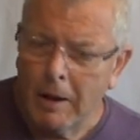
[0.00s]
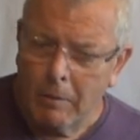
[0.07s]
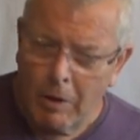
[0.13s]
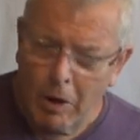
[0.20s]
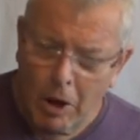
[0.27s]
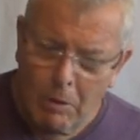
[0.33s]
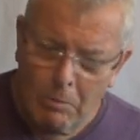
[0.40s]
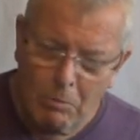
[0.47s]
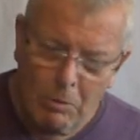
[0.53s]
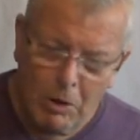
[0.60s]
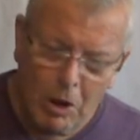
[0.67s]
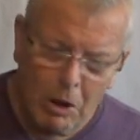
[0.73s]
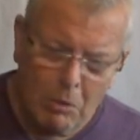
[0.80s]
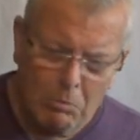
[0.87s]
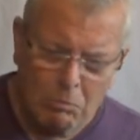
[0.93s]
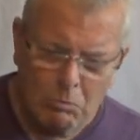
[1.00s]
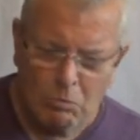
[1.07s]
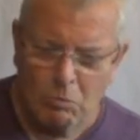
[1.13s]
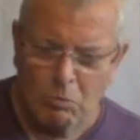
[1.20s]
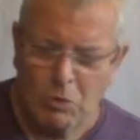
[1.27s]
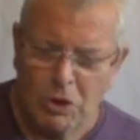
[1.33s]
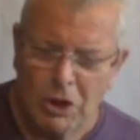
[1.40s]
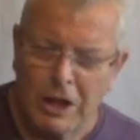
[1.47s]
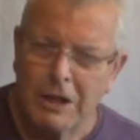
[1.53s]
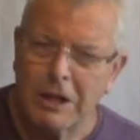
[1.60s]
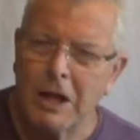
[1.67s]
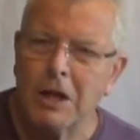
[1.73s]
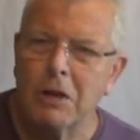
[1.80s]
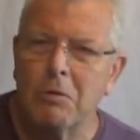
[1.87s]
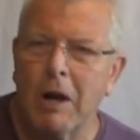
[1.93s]
When I'm
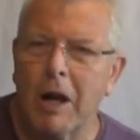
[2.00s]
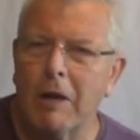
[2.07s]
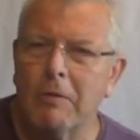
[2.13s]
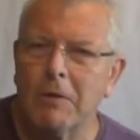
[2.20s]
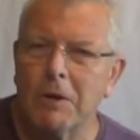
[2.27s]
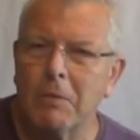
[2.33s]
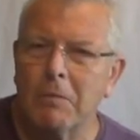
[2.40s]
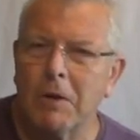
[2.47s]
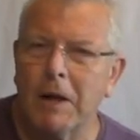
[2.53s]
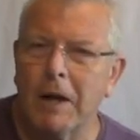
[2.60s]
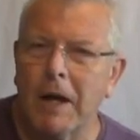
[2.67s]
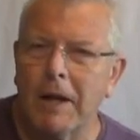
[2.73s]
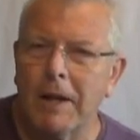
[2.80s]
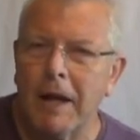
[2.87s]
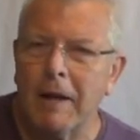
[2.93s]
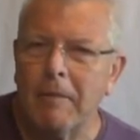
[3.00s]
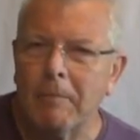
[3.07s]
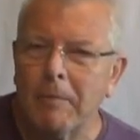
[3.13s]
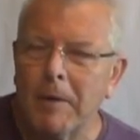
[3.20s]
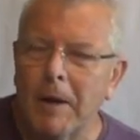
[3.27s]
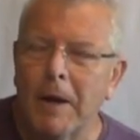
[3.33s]
16, 12 or something like that,